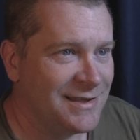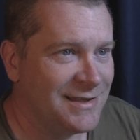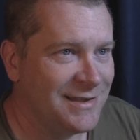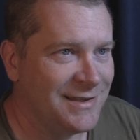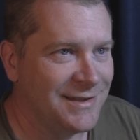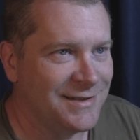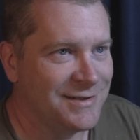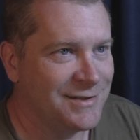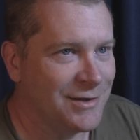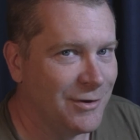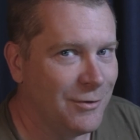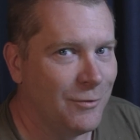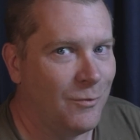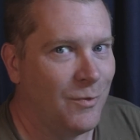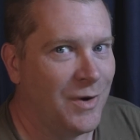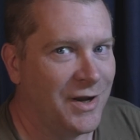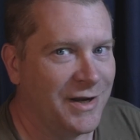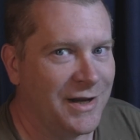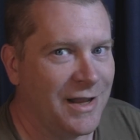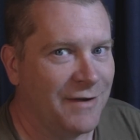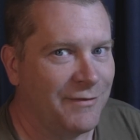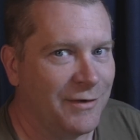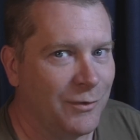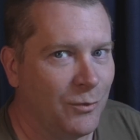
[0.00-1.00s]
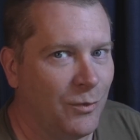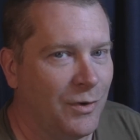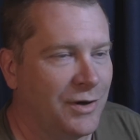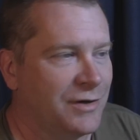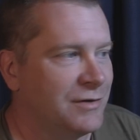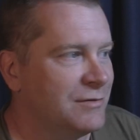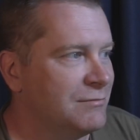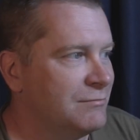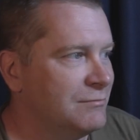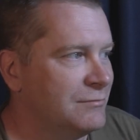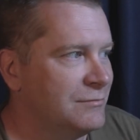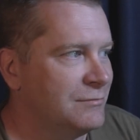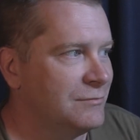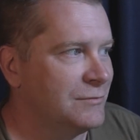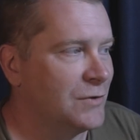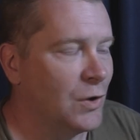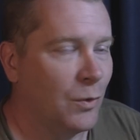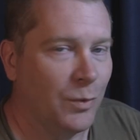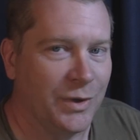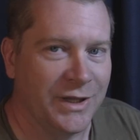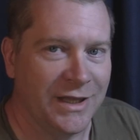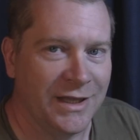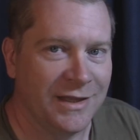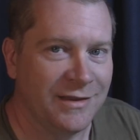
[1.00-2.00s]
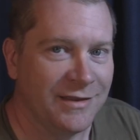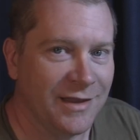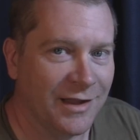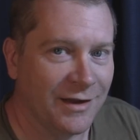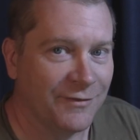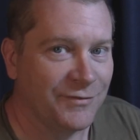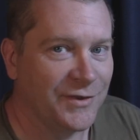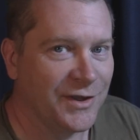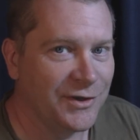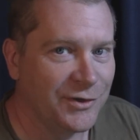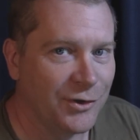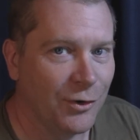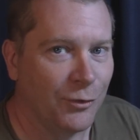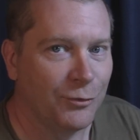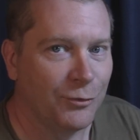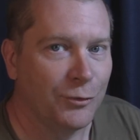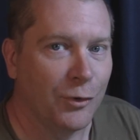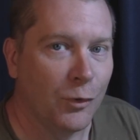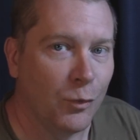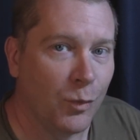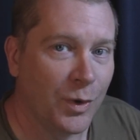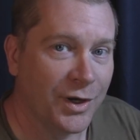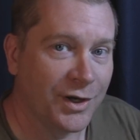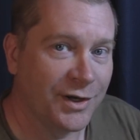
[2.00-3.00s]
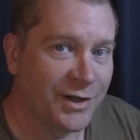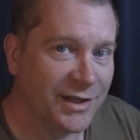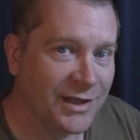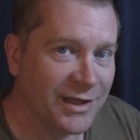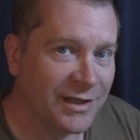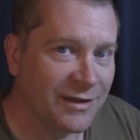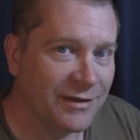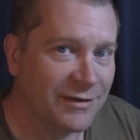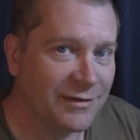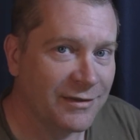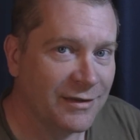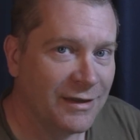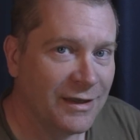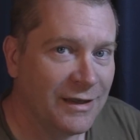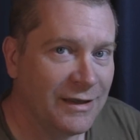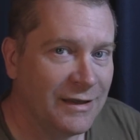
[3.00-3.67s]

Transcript: you don't want everyone going in there if they don't know what it is.